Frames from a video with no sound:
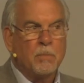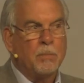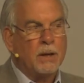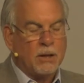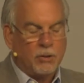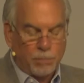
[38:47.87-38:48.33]

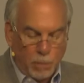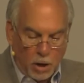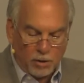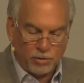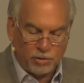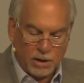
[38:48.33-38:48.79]
Because
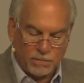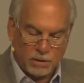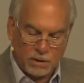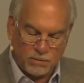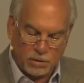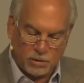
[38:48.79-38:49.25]
Paul
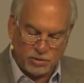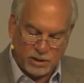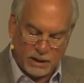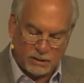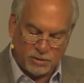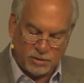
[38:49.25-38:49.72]
suffered. In verse
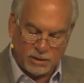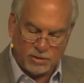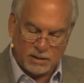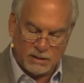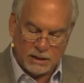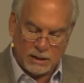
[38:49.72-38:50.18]
10 it
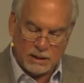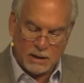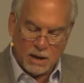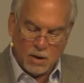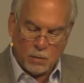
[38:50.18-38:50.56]
says, indeed,